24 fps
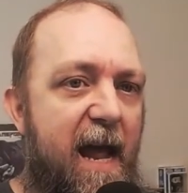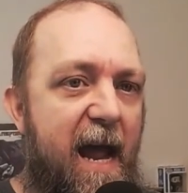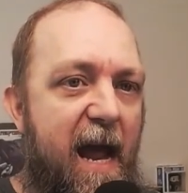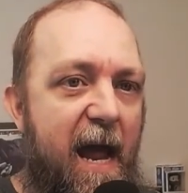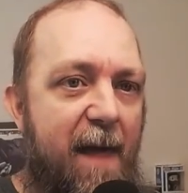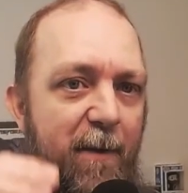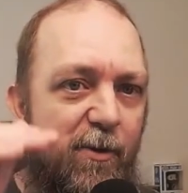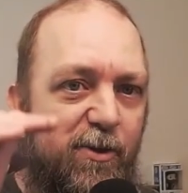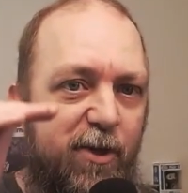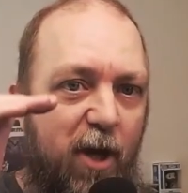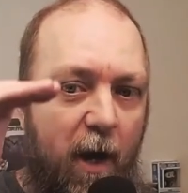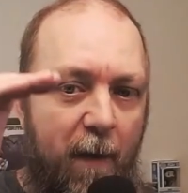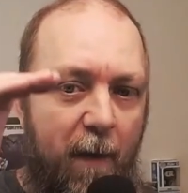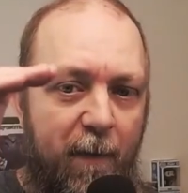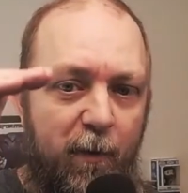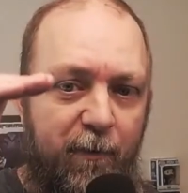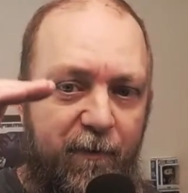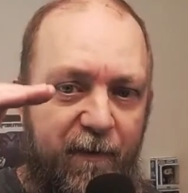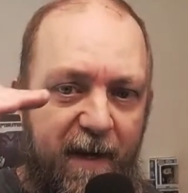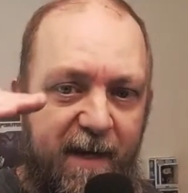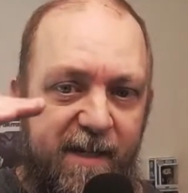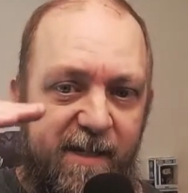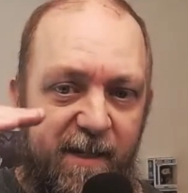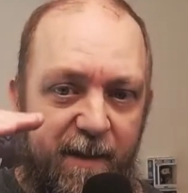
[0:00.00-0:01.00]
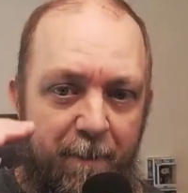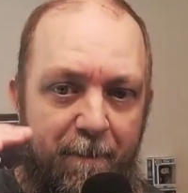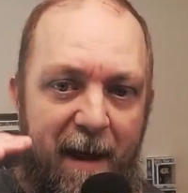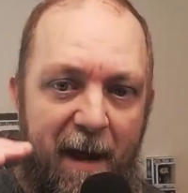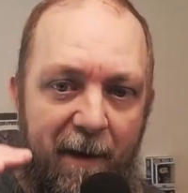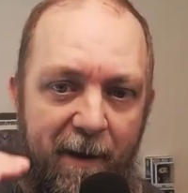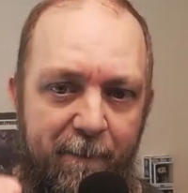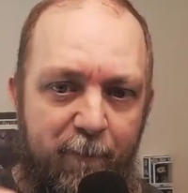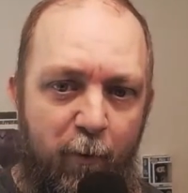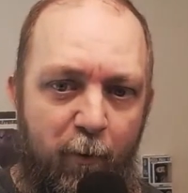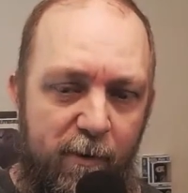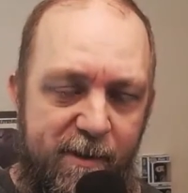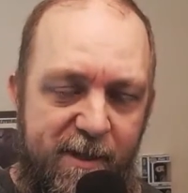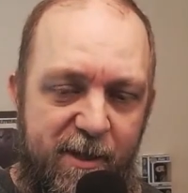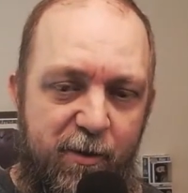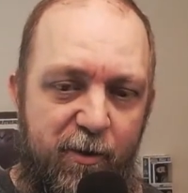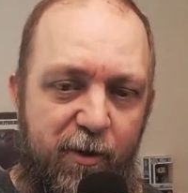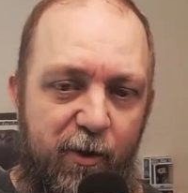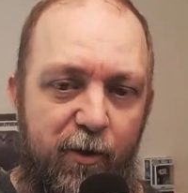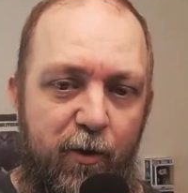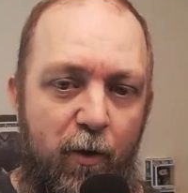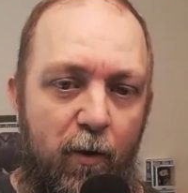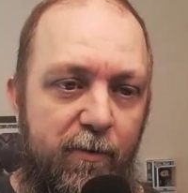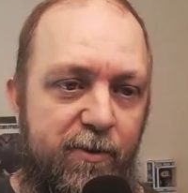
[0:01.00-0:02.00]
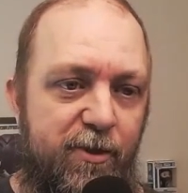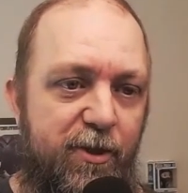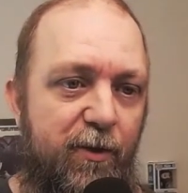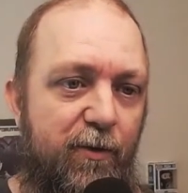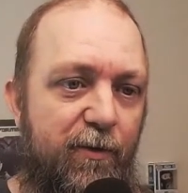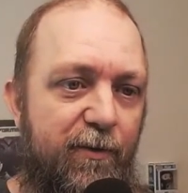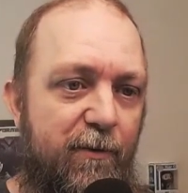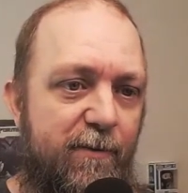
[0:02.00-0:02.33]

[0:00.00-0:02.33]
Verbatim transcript: And there's other things on the bounty boards that you can go to.